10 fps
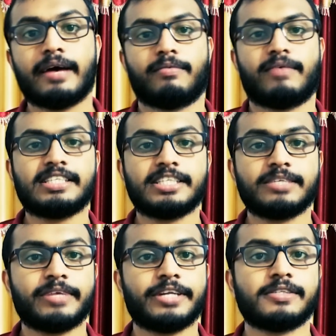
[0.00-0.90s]

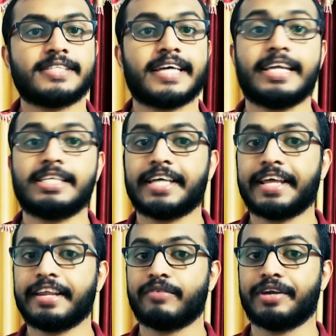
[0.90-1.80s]
watching videos and
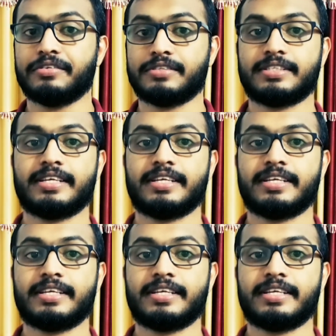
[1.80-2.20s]
sharing videos.